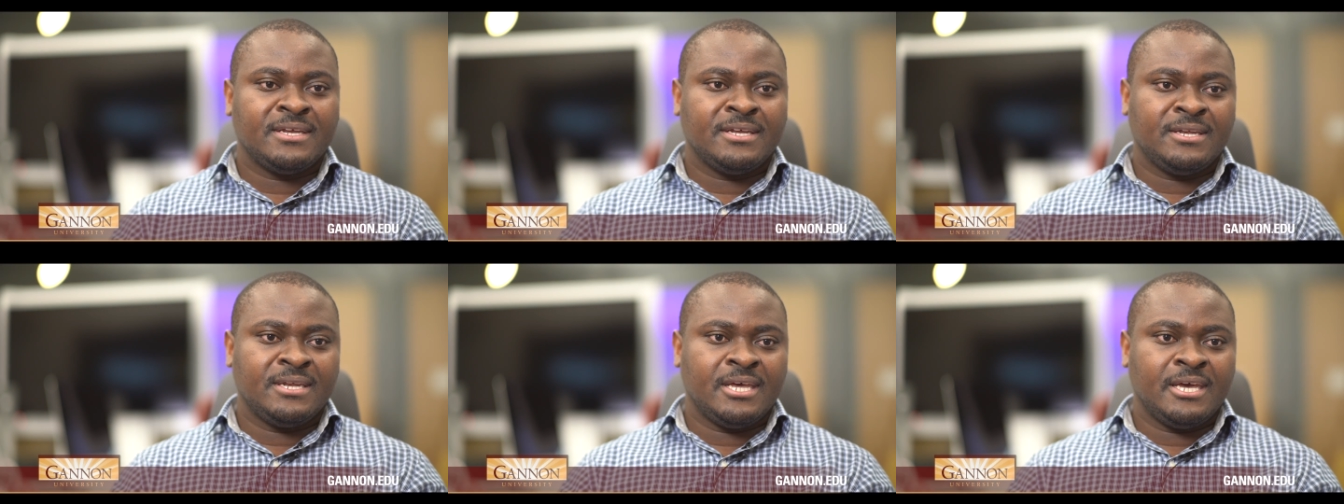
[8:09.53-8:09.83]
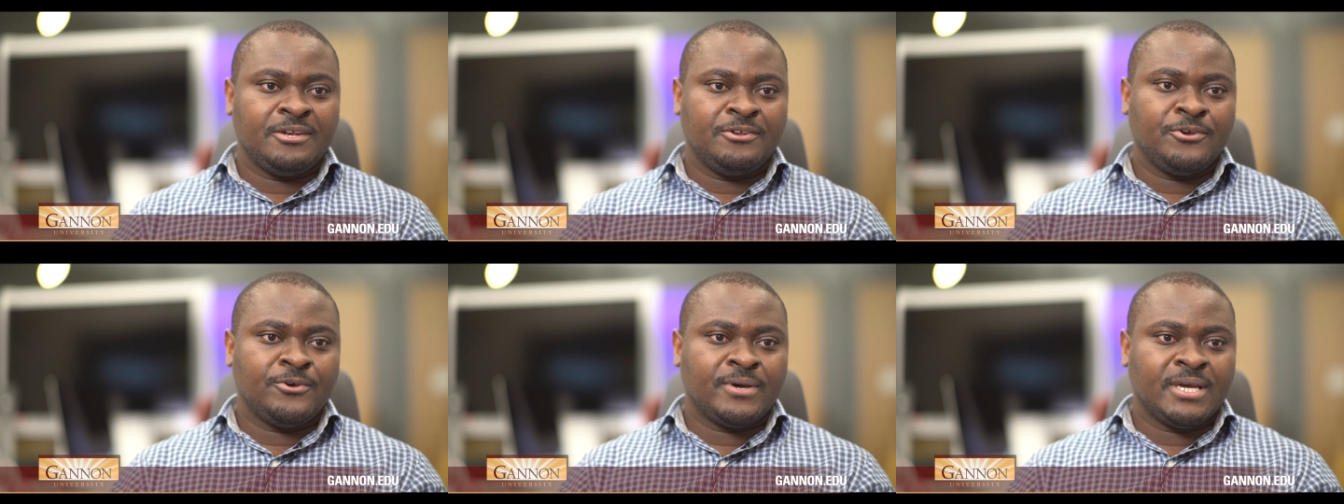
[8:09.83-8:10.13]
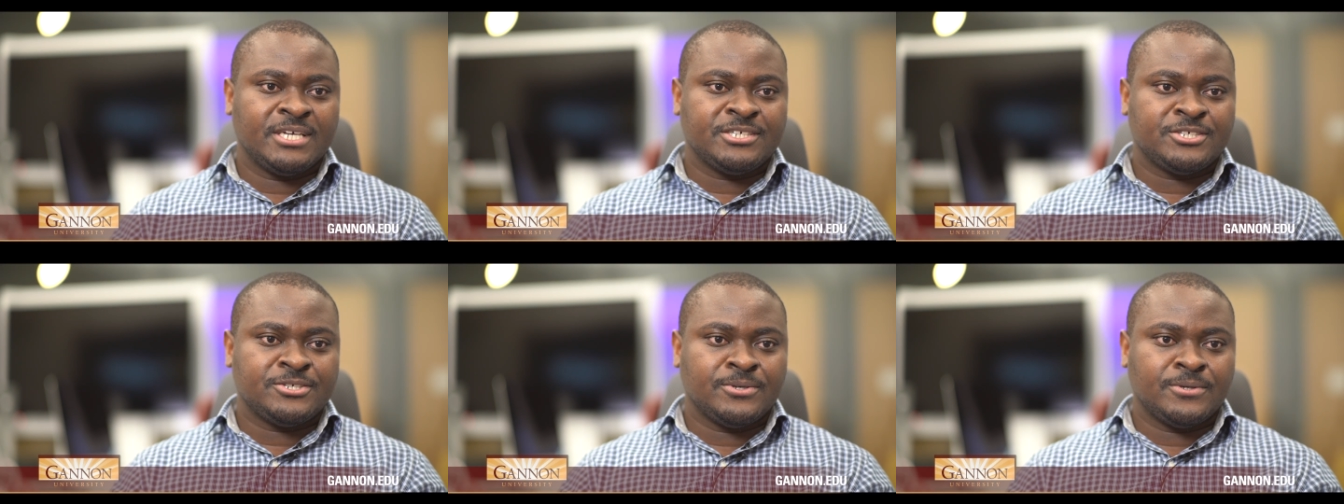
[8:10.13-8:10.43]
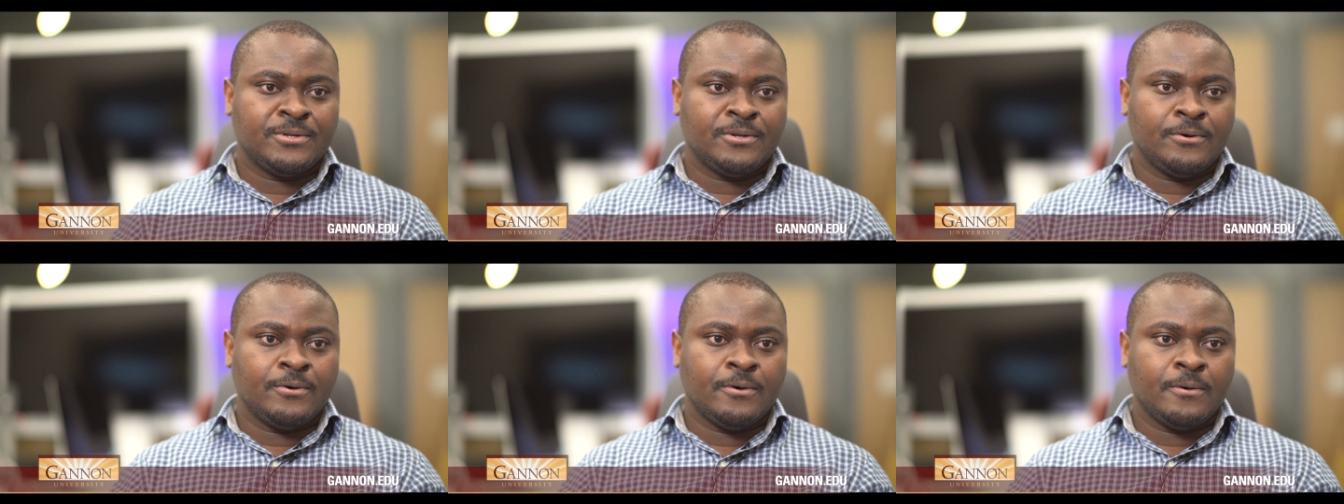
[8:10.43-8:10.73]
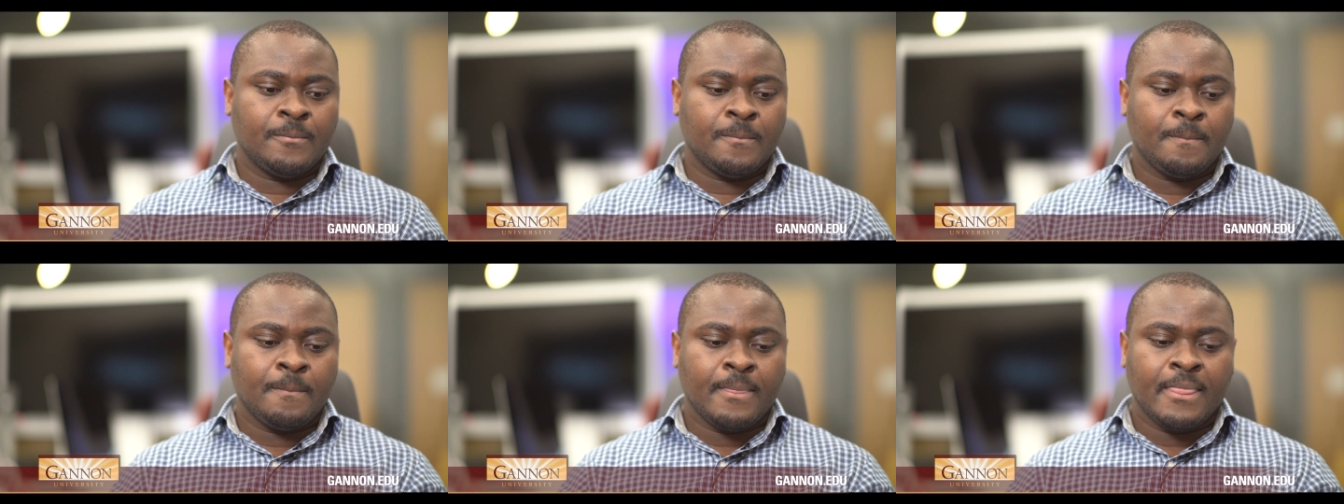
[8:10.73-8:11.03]
in
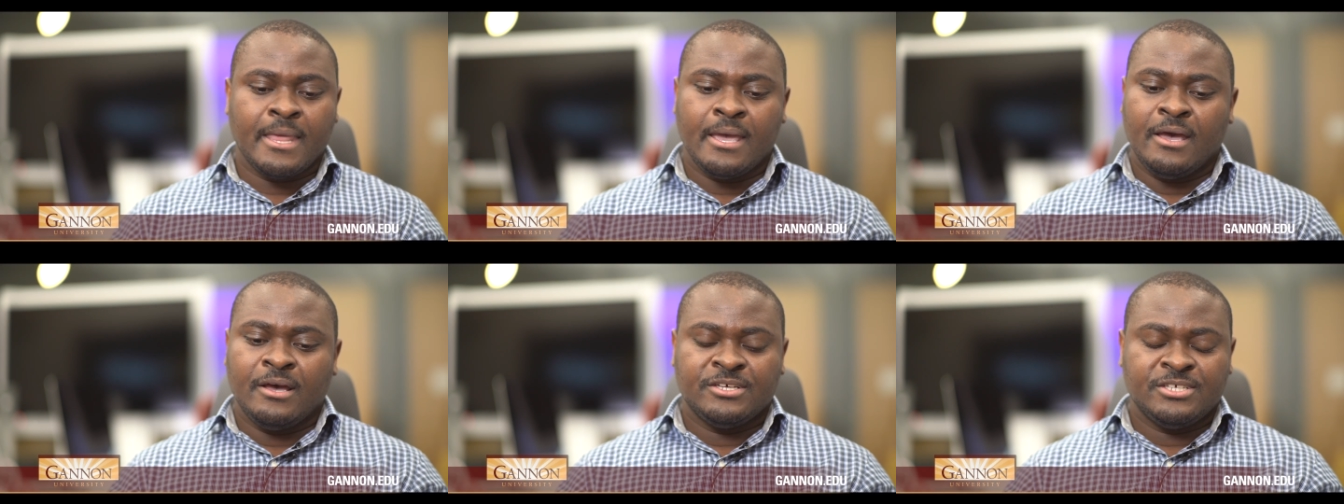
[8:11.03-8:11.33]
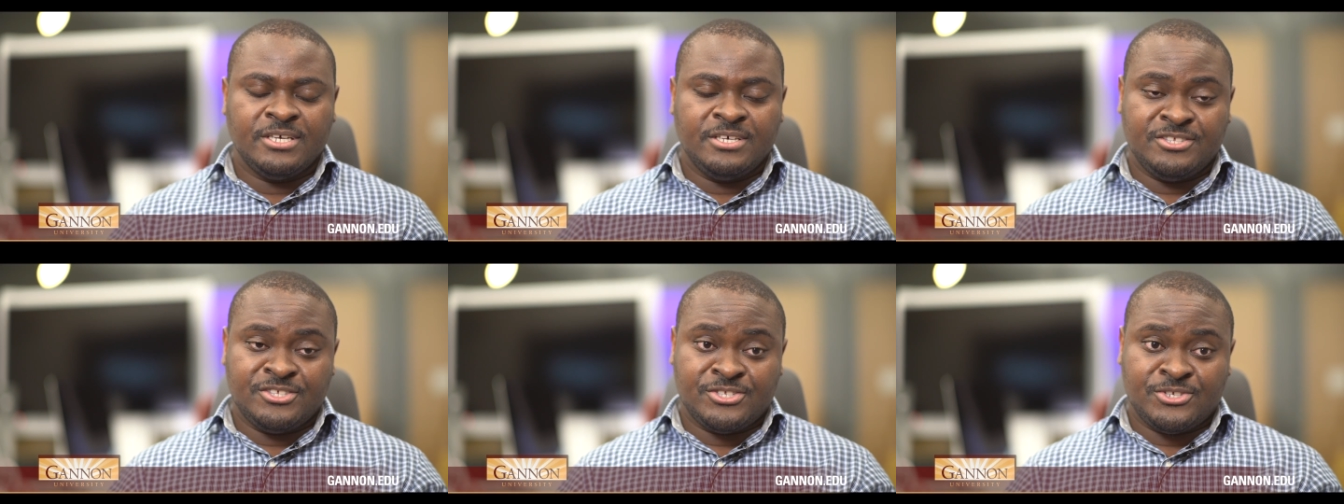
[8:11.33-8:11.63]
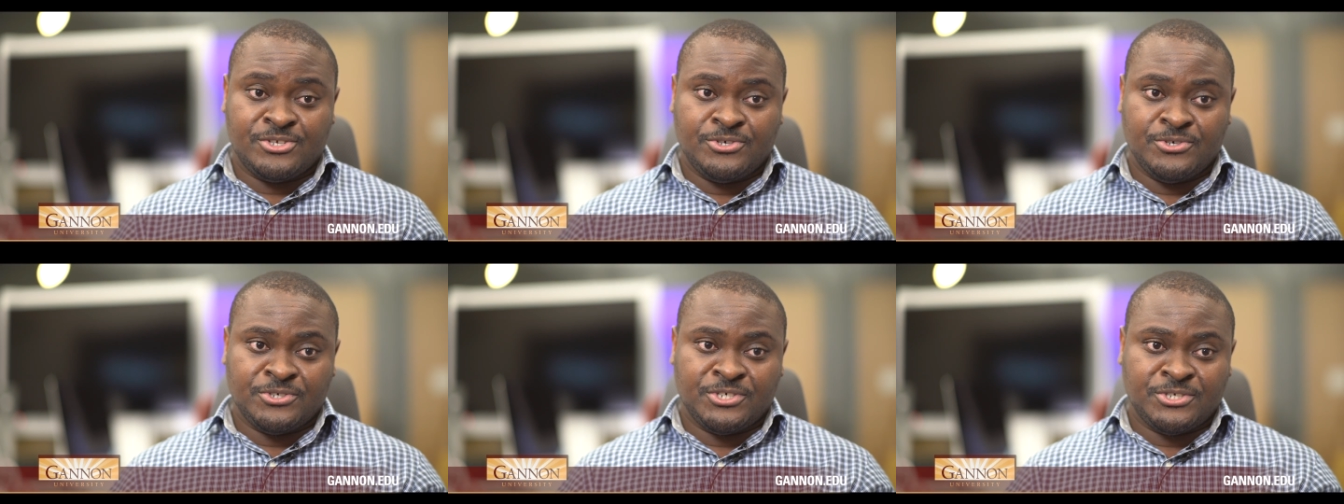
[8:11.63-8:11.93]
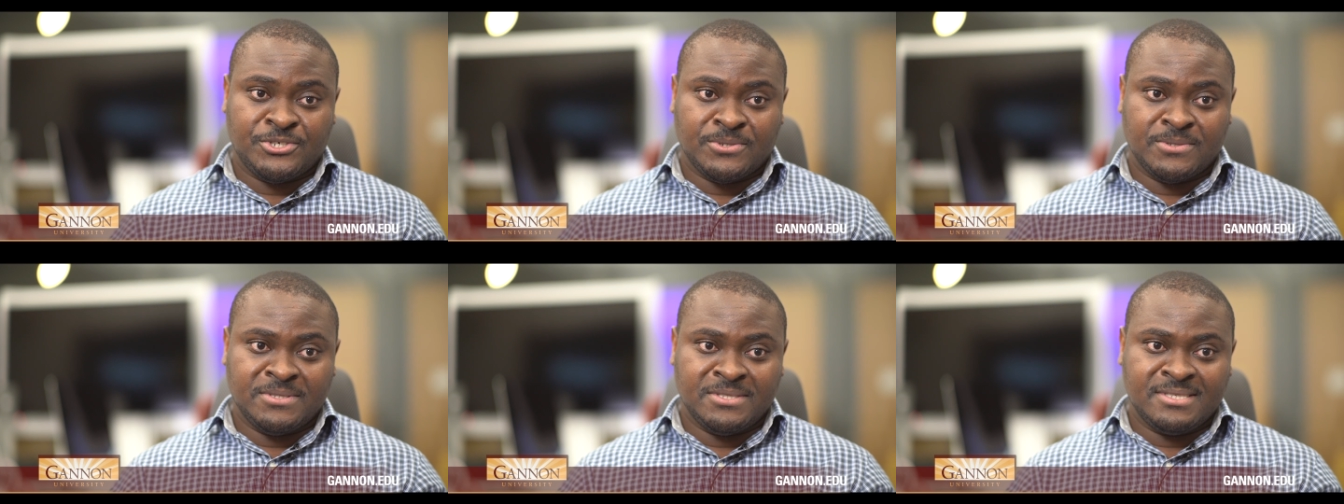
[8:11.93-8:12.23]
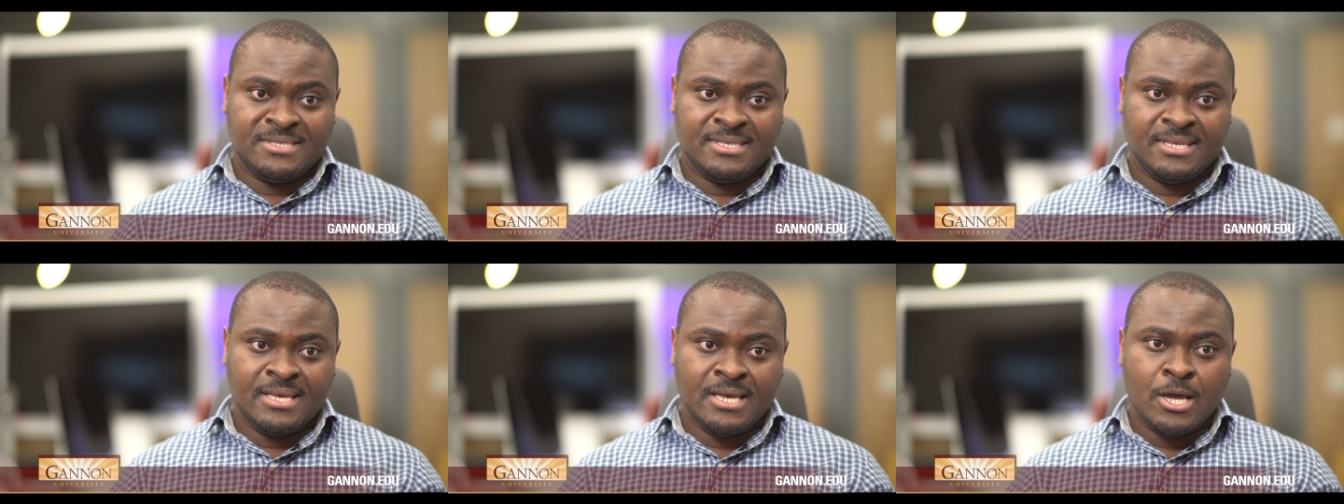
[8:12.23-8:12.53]
educational
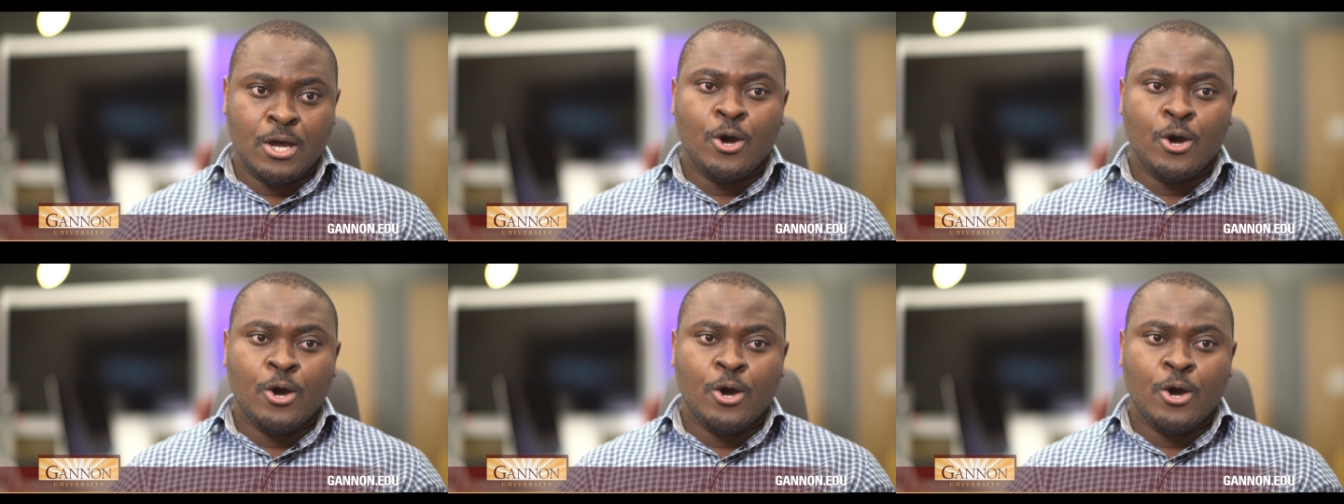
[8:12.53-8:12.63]
institutions.